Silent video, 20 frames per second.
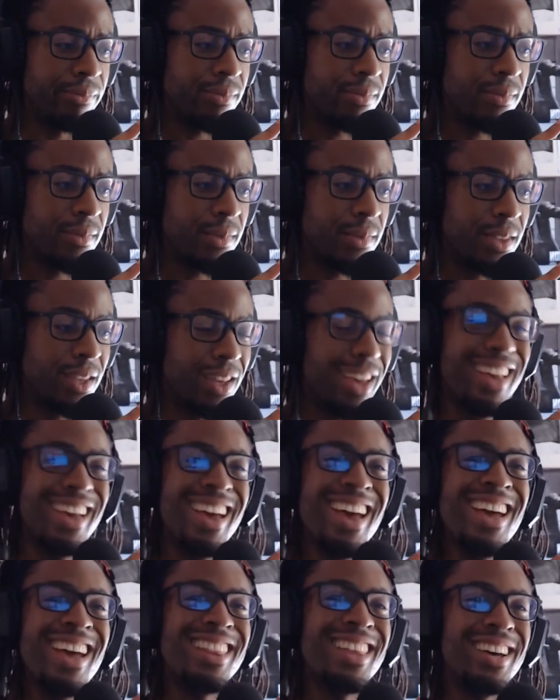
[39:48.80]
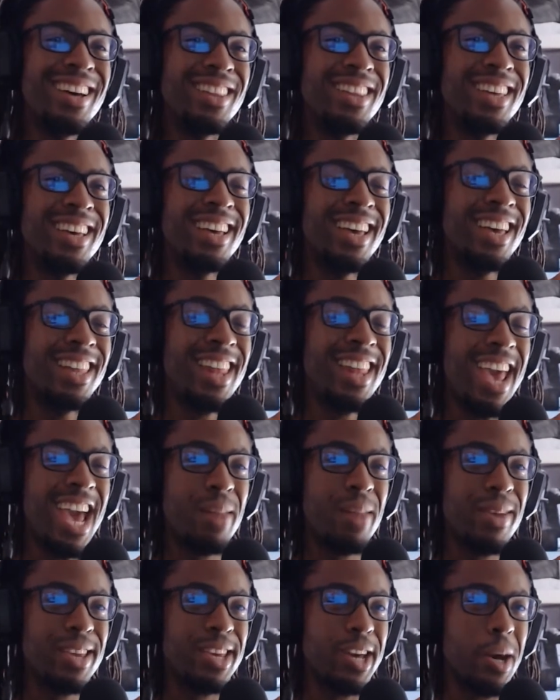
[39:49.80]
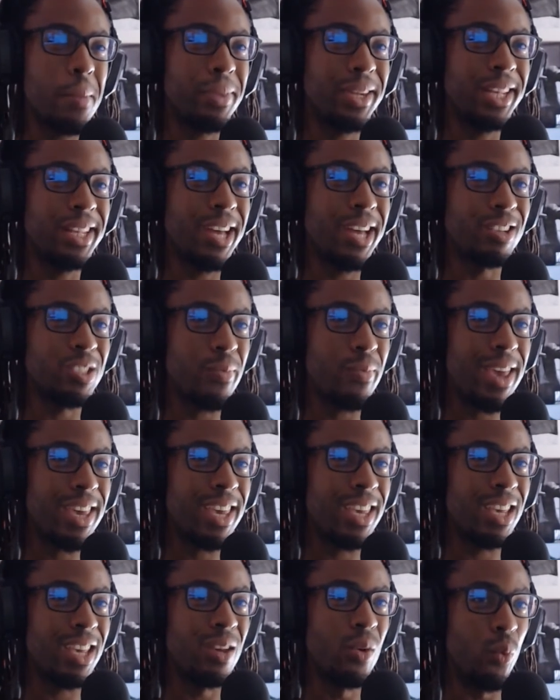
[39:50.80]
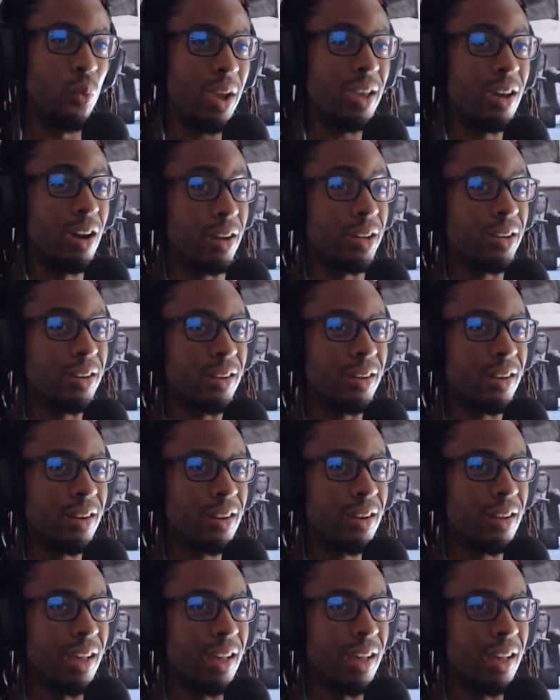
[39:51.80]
the the anime company that was making it went under.